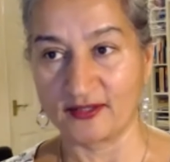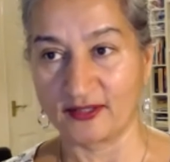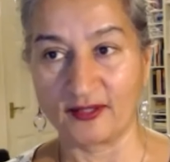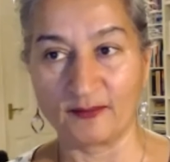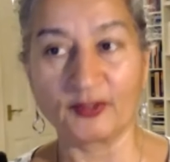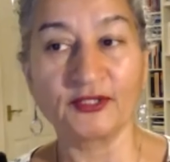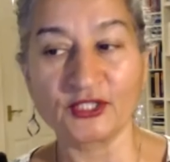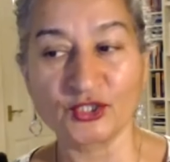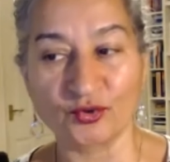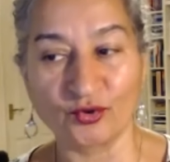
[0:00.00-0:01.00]

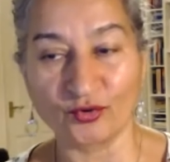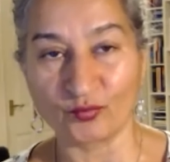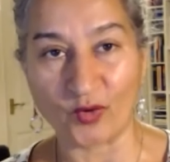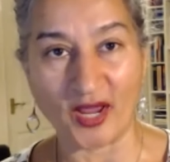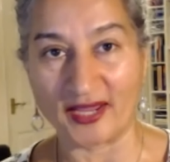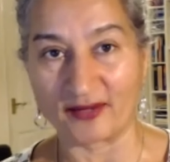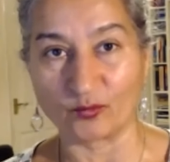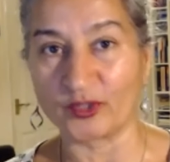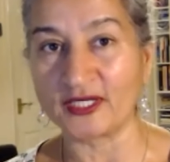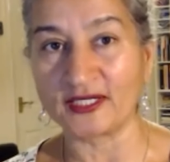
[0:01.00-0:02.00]
Bandishor, where
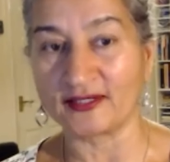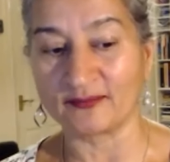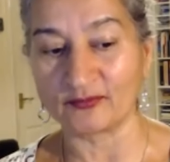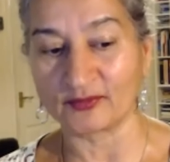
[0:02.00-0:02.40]
we